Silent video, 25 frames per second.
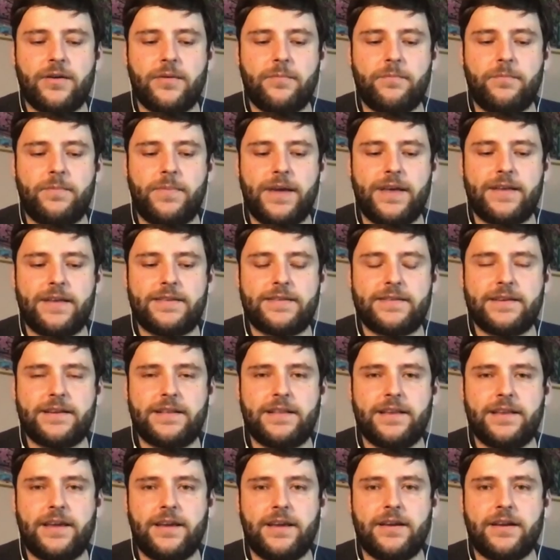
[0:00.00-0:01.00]

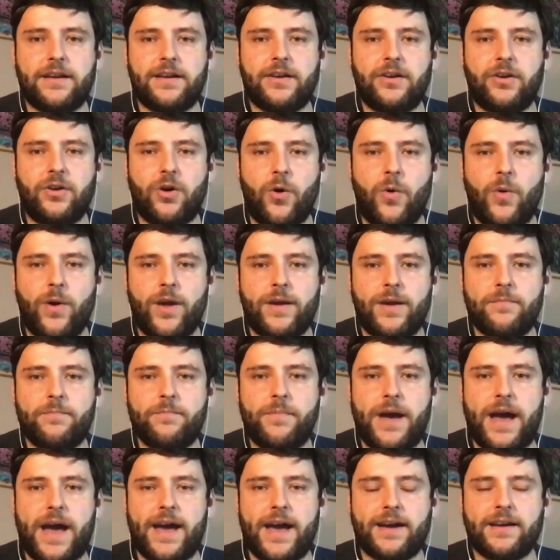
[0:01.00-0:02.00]
basically going
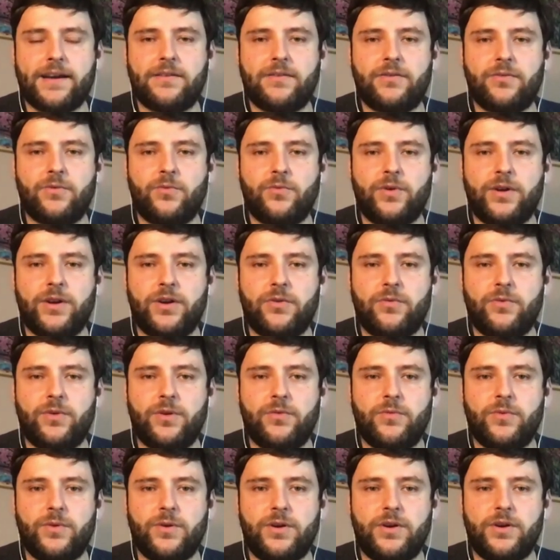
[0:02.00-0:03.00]
back to where we
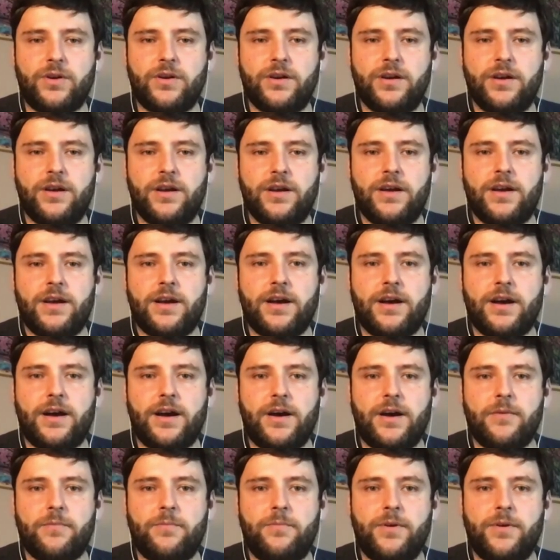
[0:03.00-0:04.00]
were
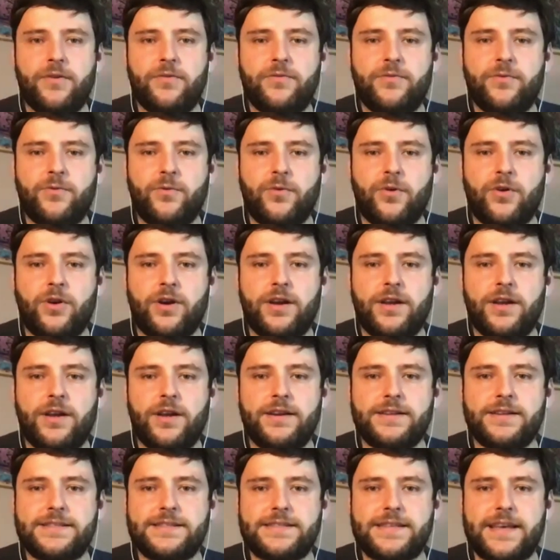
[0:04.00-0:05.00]
before, in
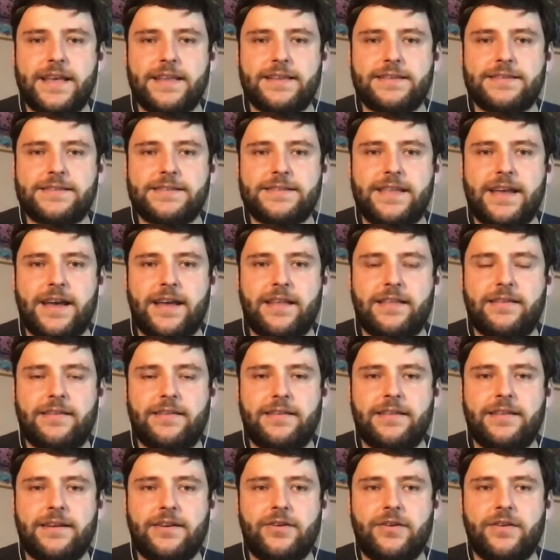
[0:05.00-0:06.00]
a sense that
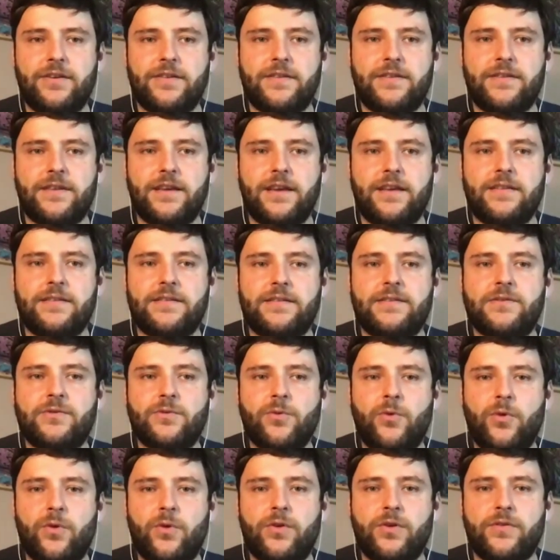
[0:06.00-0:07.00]
there is a
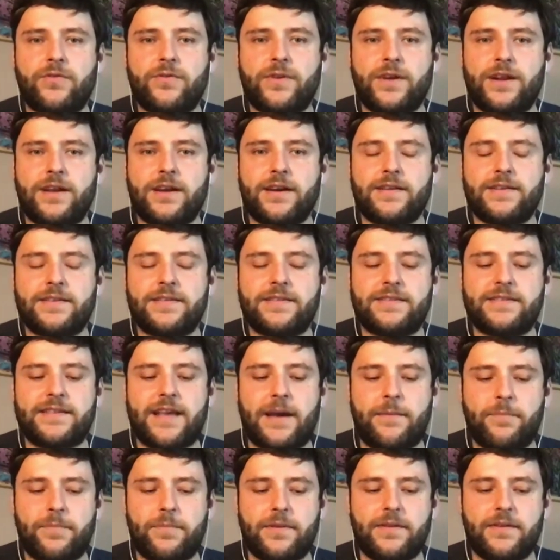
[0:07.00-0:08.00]
sort of an
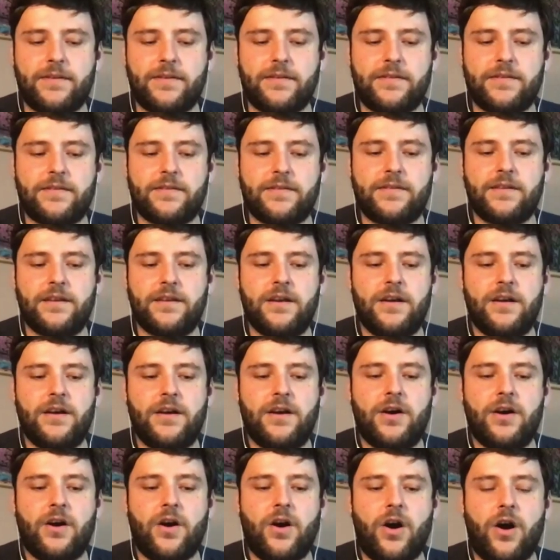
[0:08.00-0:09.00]
acceptance
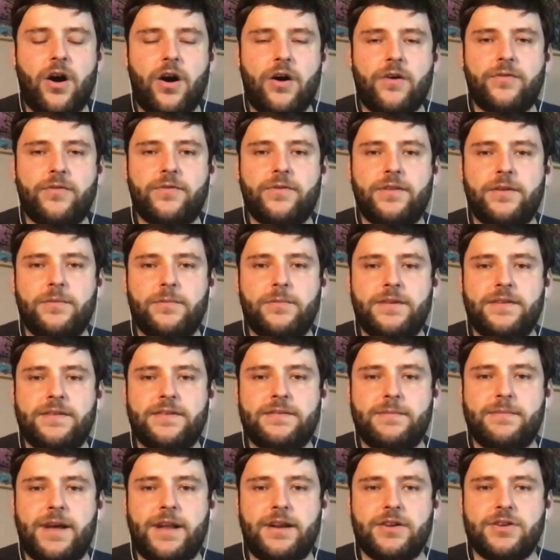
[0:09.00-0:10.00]
of the
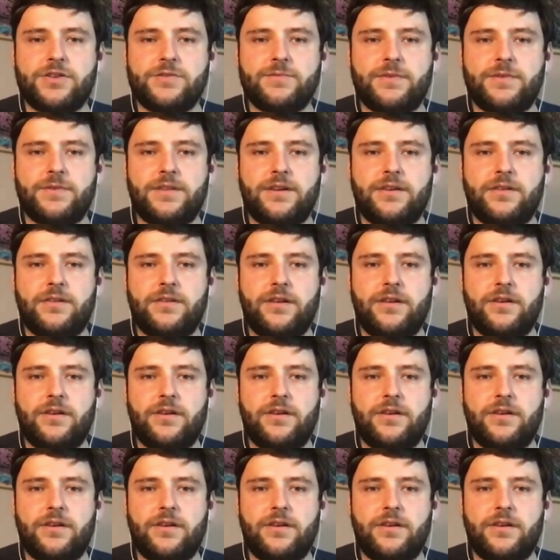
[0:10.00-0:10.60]
mismanagement. There